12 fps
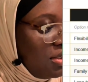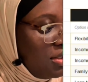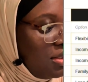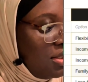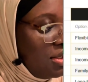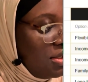
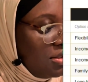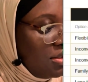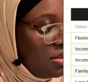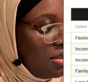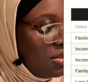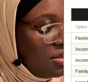This
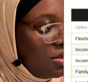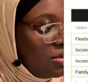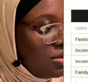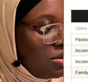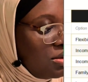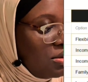is
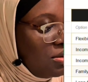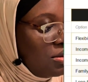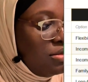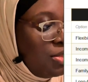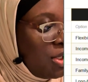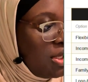also
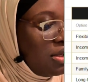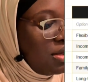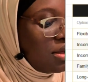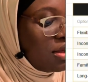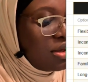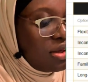big,